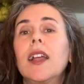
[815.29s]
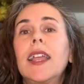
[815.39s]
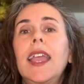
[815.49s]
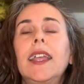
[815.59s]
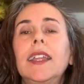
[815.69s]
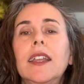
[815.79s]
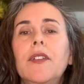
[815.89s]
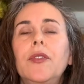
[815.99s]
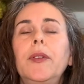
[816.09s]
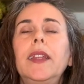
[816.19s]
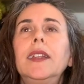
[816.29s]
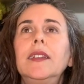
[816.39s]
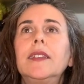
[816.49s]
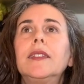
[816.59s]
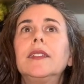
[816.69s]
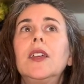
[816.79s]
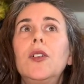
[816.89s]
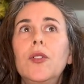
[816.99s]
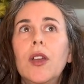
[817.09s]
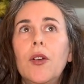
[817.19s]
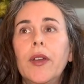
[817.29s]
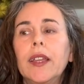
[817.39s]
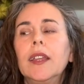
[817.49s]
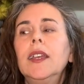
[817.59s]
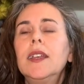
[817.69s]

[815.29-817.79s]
I can't get enough of it. And it is slow going.